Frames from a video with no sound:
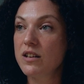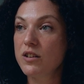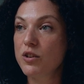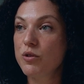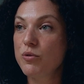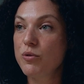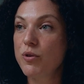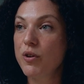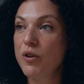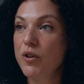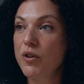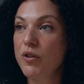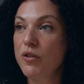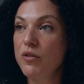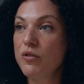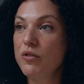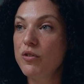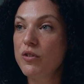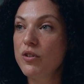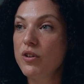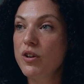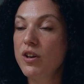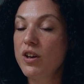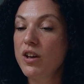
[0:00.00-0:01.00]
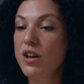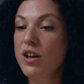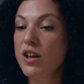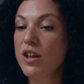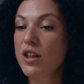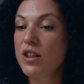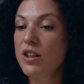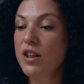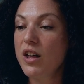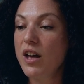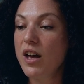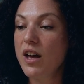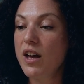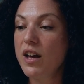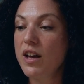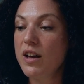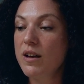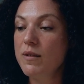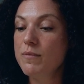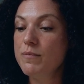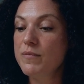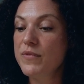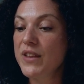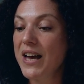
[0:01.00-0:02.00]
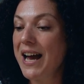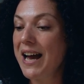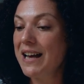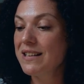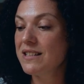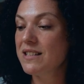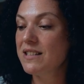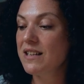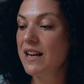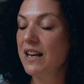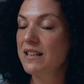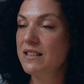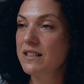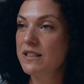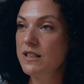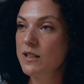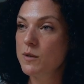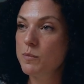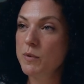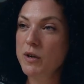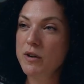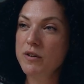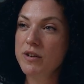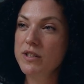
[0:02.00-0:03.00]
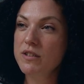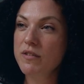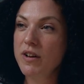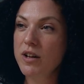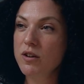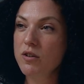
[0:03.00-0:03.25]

and crew that hasn't had an experience of